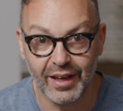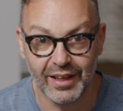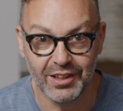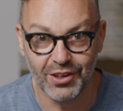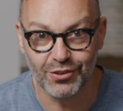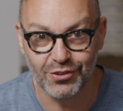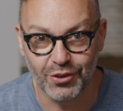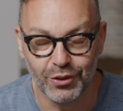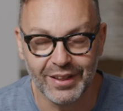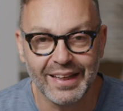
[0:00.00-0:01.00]
80 years
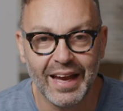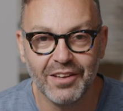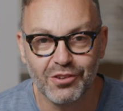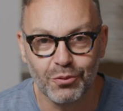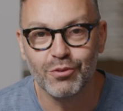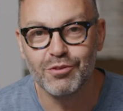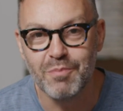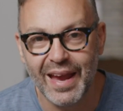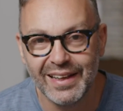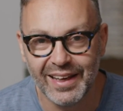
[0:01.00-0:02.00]
ago and a lens that was
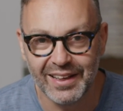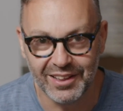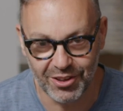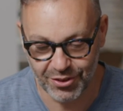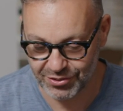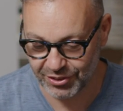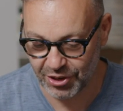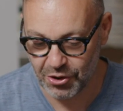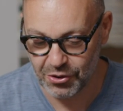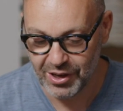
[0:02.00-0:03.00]
made 80 years
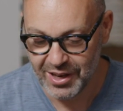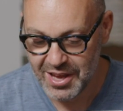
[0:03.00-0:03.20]
ago.